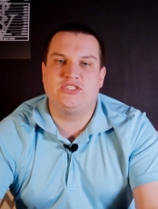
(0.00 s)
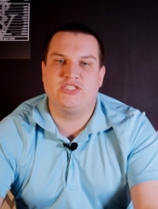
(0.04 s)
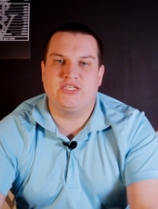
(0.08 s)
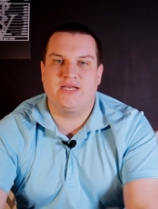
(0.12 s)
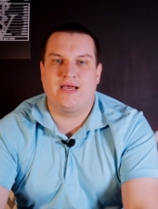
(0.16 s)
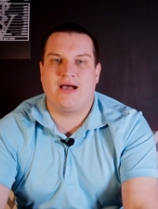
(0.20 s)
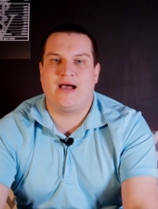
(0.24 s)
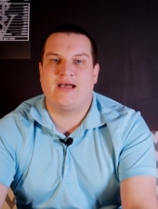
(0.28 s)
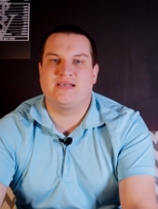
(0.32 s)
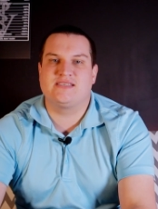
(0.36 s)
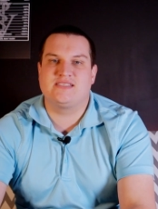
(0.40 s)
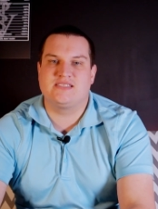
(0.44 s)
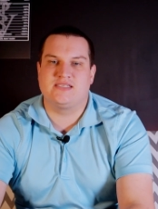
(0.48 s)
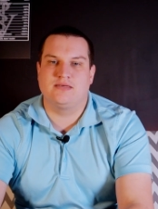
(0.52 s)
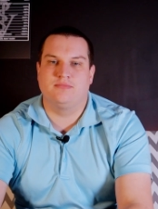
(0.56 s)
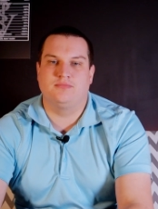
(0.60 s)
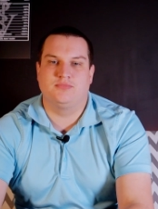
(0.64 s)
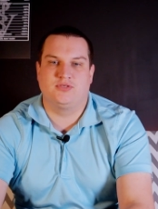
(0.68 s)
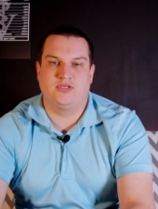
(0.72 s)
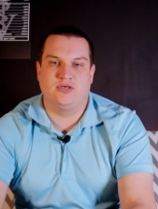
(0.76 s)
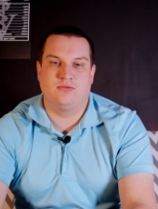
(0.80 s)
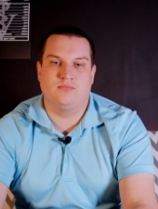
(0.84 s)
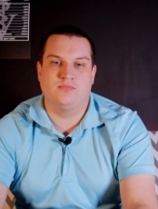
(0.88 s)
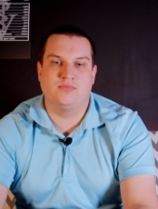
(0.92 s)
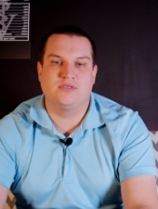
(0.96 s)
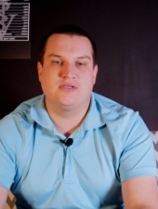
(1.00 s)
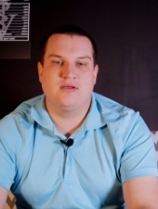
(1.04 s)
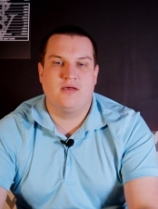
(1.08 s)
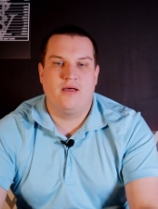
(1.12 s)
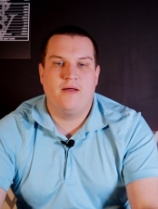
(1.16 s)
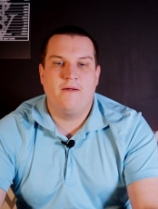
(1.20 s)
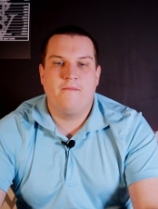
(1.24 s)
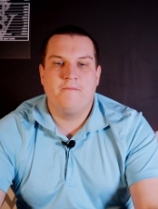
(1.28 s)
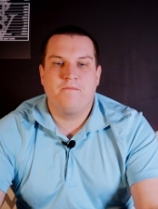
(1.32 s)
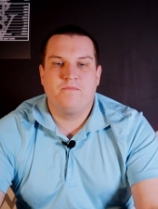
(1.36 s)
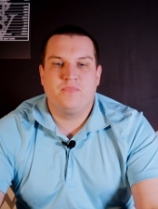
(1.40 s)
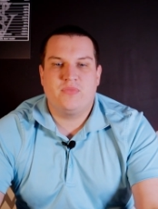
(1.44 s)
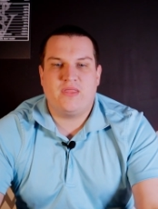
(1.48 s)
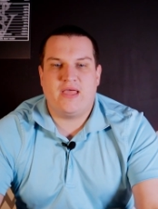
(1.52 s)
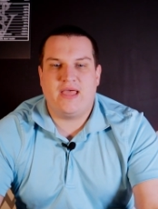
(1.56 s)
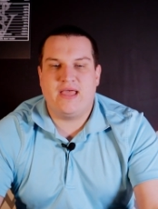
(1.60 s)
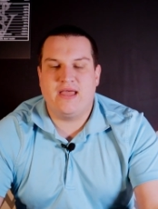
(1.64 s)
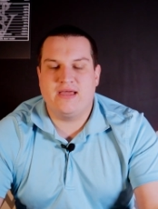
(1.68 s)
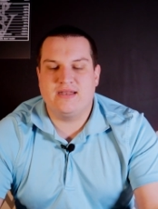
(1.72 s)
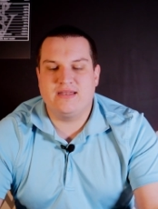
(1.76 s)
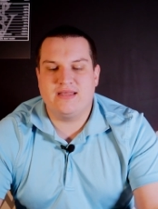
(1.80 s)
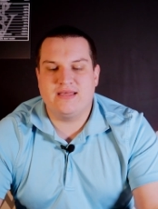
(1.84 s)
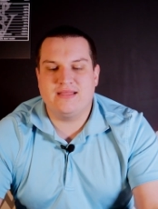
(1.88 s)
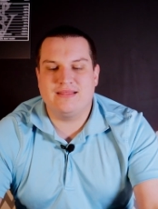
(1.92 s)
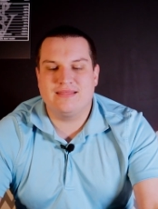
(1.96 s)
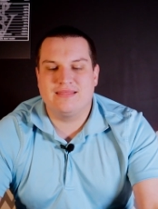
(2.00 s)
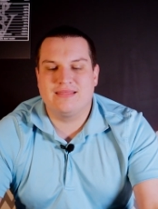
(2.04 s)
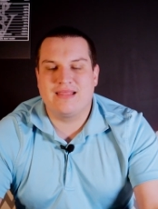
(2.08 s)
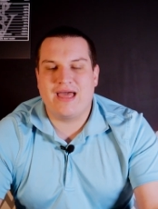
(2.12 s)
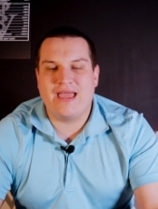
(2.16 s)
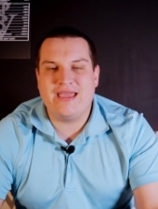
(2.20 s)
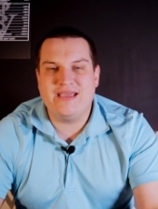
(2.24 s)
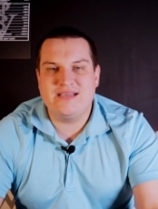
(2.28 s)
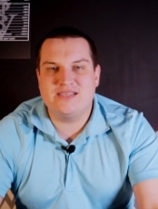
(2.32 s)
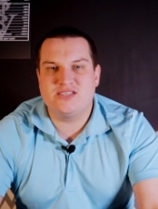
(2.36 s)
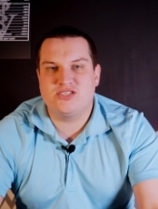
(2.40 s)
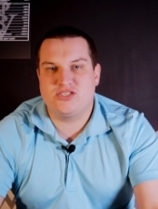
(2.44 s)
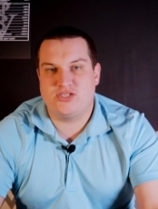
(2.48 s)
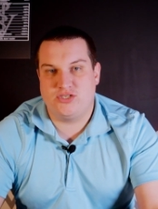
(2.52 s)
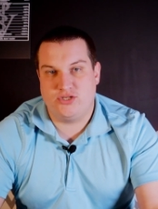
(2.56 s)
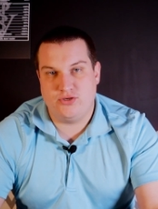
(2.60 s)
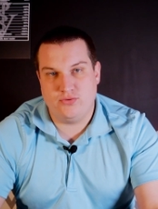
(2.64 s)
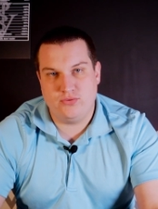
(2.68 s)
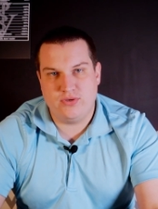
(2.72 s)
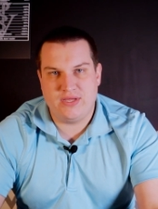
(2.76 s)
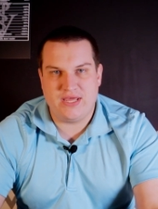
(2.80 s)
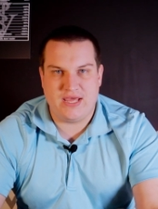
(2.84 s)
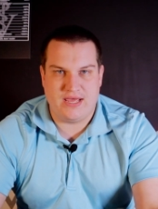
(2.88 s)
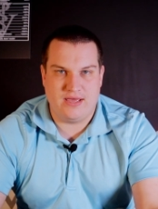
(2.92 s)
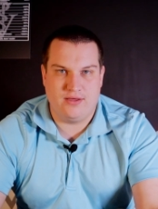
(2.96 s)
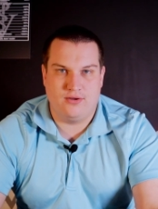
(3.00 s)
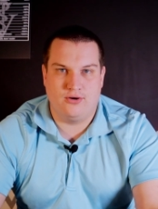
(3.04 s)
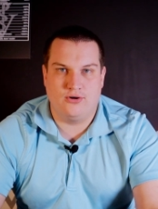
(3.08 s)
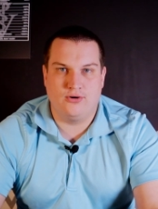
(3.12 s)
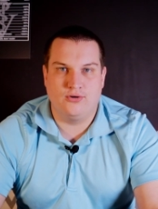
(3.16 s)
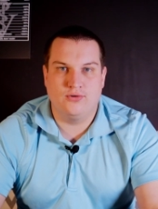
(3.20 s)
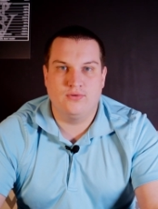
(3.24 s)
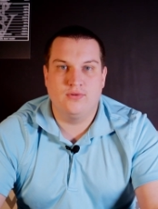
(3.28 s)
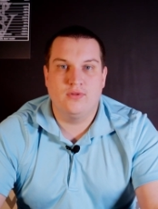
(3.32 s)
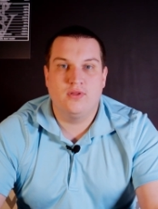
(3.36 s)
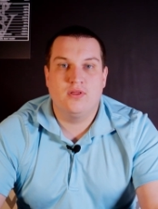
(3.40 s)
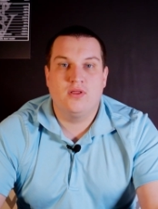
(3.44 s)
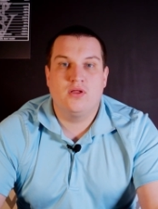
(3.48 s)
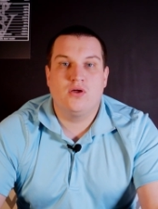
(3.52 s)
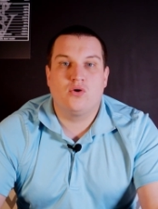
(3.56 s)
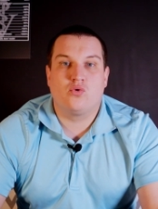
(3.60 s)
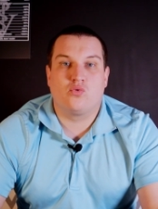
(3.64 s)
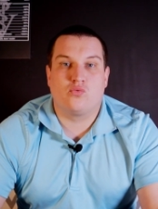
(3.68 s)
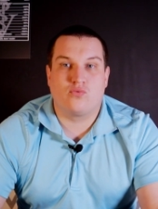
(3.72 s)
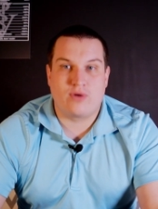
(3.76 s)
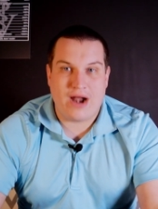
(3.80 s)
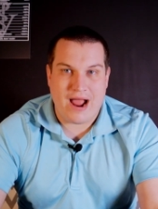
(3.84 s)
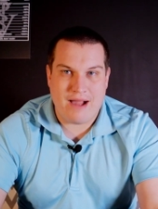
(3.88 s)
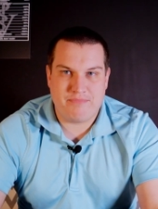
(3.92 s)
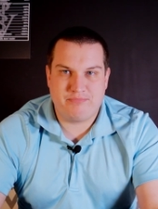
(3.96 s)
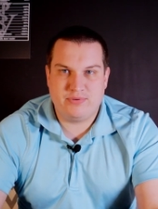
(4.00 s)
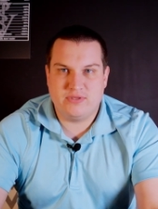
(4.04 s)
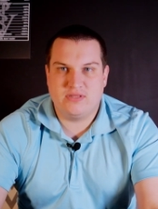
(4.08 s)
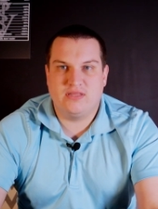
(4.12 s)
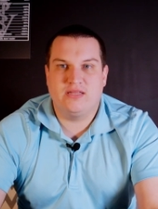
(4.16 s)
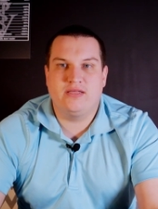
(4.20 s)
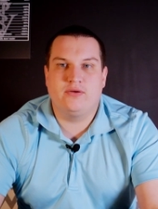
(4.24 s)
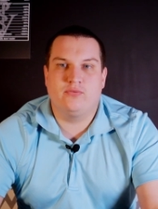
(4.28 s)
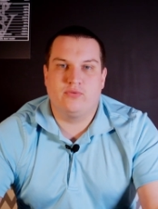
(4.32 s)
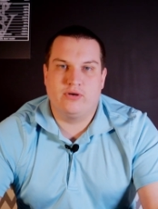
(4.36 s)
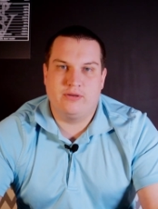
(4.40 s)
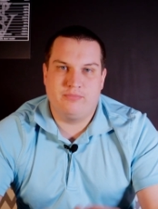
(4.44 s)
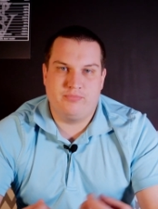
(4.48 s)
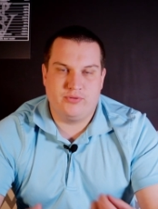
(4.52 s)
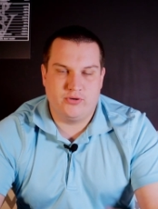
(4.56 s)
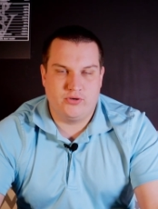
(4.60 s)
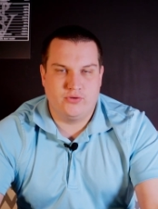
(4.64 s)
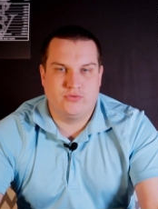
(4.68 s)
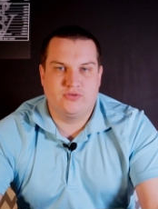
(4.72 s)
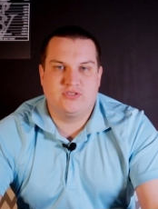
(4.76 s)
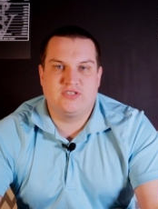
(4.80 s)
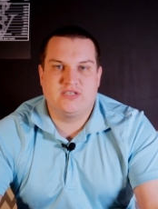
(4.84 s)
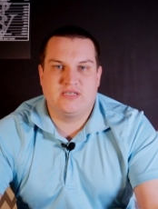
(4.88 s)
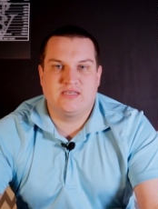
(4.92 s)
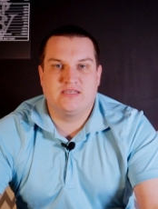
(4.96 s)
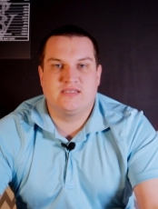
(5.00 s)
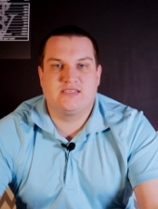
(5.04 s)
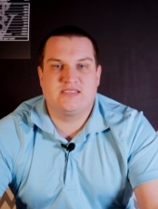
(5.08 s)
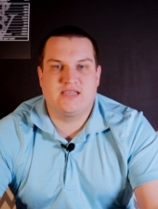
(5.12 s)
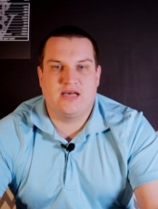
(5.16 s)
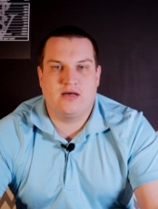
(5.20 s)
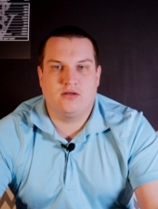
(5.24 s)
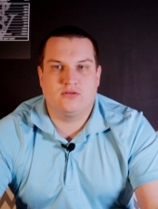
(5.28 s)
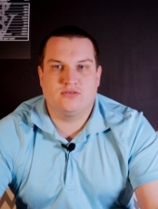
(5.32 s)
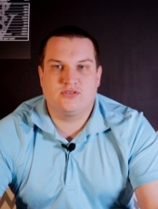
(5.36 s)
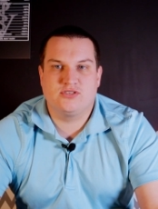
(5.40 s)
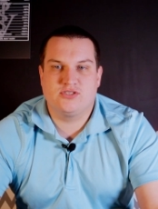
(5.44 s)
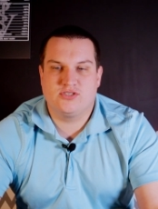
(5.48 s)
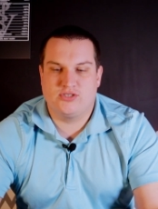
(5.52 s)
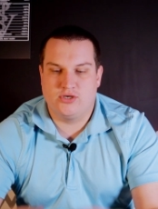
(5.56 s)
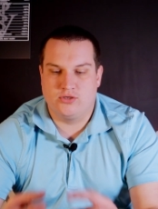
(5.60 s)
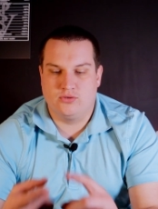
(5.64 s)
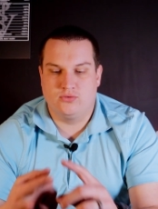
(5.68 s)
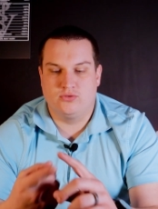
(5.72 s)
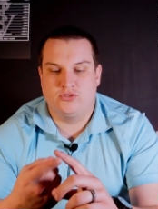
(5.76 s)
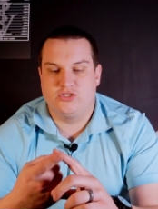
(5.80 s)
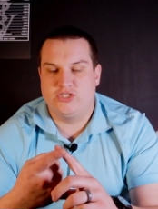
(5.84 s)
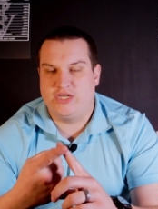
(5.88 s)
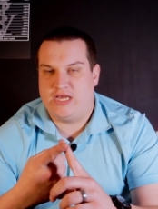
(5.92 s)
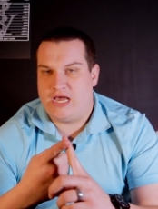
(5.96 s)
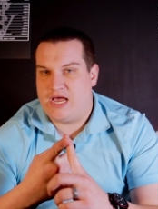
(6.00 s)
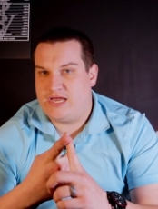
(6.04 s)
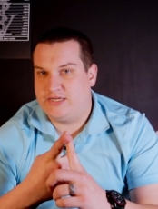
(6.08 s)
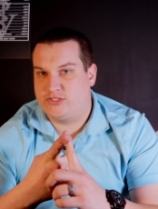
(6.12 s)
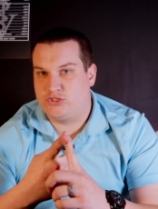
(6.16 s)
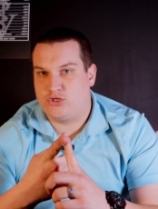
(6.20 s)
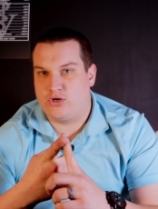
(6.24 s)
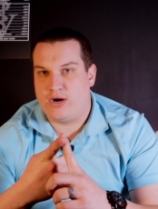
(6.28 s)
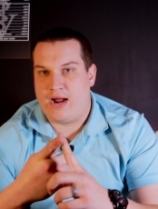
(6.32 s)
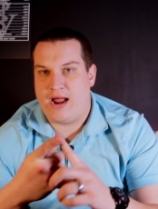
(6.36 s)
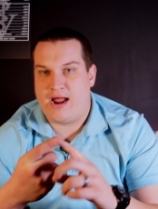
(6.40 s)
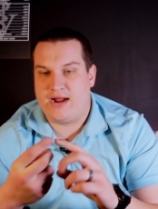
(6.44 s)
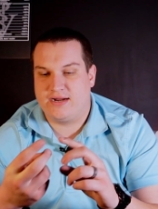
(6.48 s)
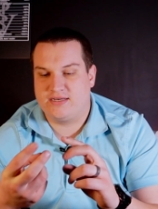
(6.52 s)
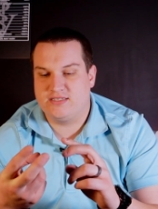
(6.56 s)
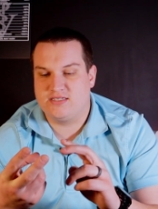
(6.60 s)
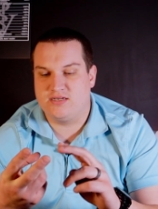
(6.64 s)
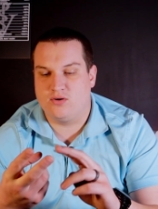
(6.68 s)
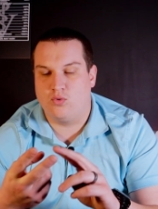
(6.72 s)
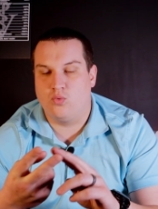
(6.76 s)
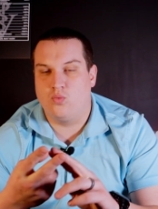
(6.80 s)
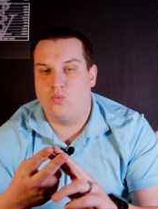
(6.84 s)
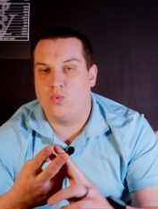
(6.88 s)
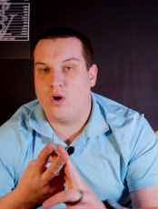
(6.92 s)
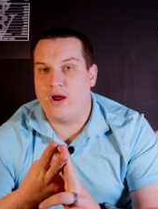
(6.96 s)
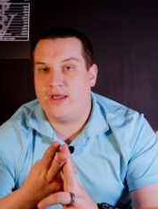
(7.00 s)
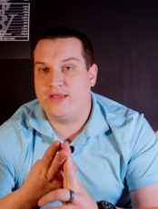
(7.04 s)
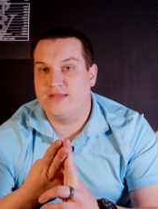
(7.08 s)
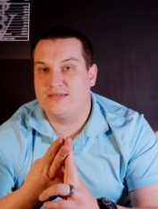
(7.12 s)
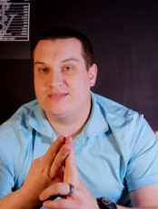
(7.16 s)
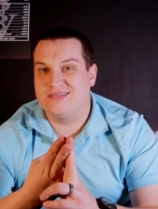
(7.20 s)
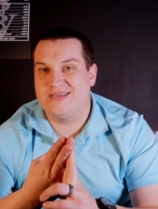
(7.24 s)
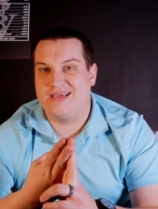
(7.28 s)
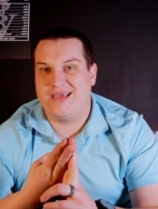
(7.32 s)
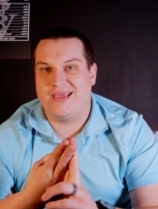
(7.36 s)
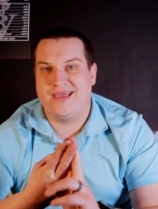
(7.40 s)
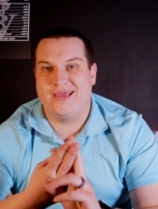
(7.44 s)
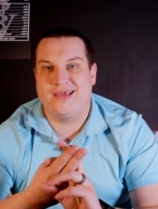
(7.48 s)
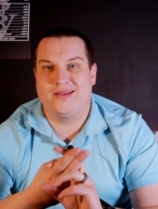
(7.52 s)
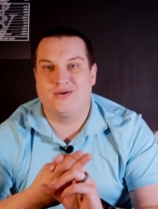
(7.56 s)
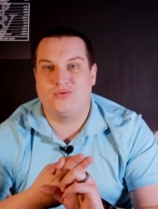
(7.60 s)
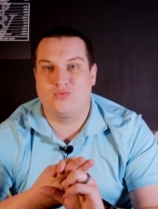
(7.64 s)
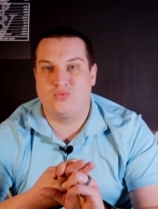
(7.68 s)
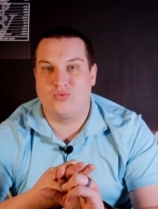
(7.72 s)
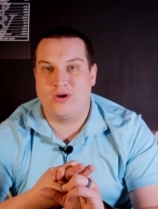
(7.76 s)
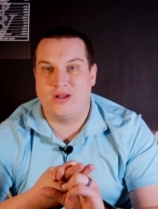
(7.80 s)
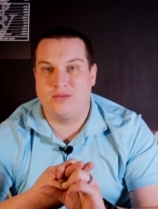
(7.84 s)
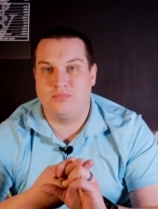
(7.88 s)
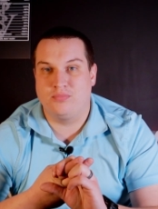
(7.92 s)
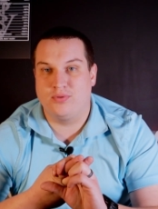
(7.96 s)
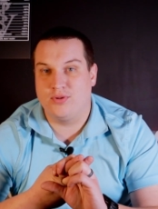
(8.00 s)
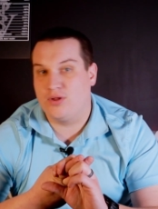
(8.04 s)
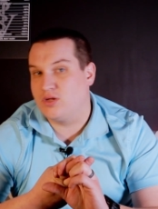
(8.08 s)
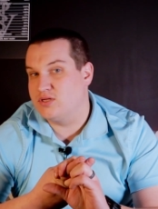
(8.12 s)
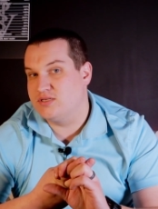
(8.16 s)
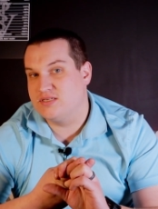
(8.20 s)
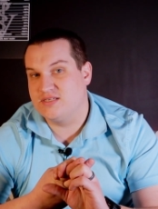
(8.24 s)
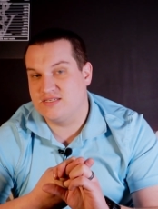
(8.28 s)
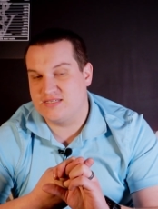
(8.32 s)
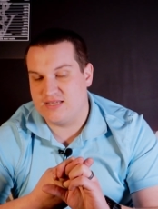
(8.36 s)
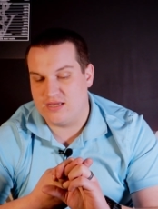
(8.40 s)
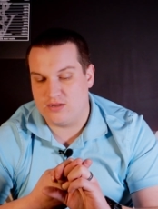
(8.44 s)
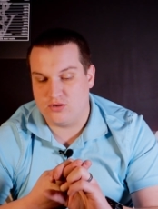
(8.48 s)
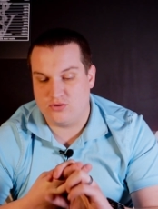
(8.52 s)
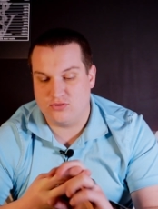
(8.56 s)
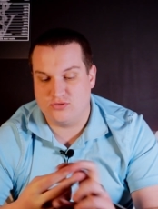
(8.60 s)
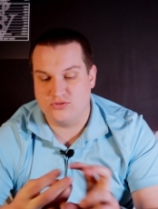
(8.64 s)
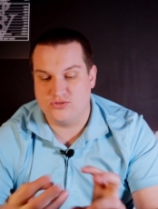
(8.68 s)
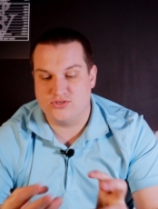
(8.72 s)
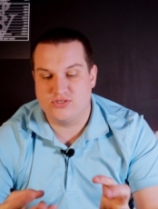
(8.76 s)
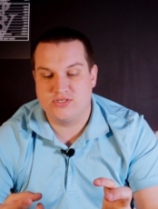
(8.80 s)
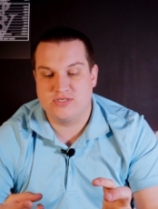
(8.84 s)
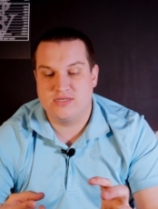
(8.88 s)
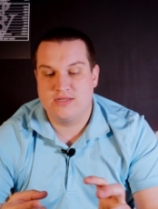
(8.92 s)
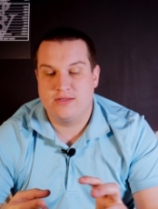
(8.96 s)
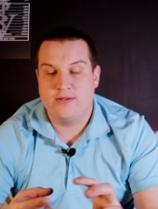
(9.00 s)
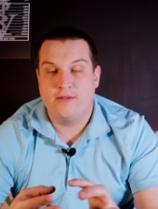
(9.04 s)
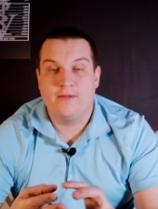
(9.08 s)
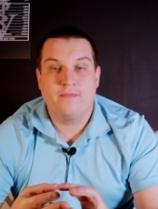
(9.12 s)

GI symptoms, and it likes to kill rapidly reproducing cells, so GI tract, white and red blood cells,